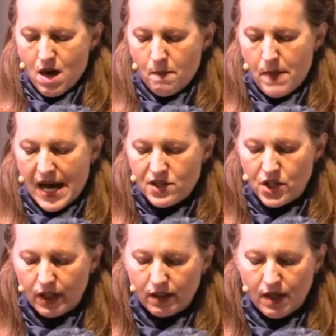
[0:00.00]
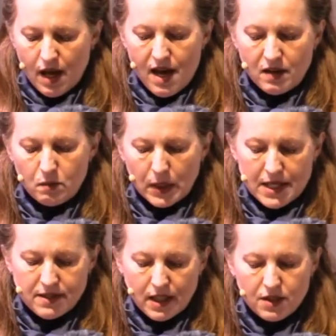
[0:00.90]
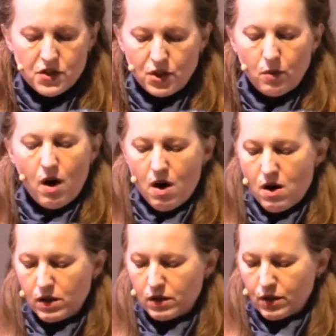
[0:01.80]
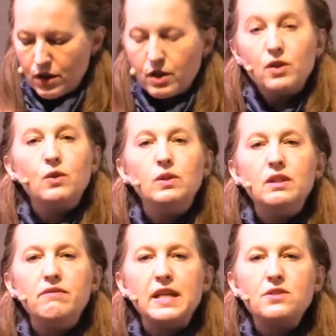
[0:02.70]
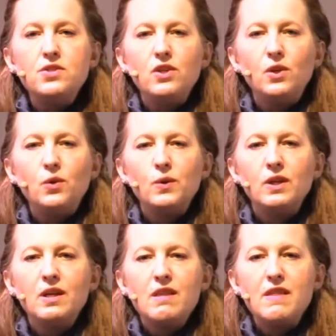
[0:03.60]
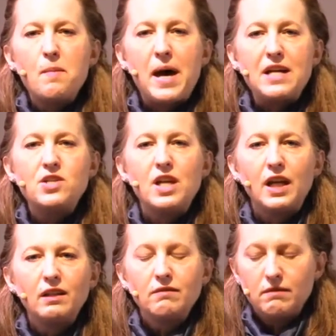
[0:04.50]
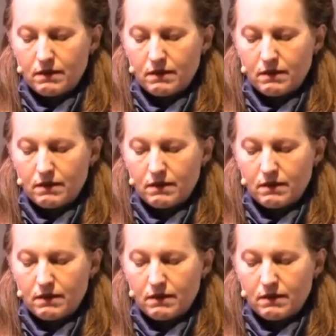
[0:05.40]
Imagine, and blessings to all who live into the imagining.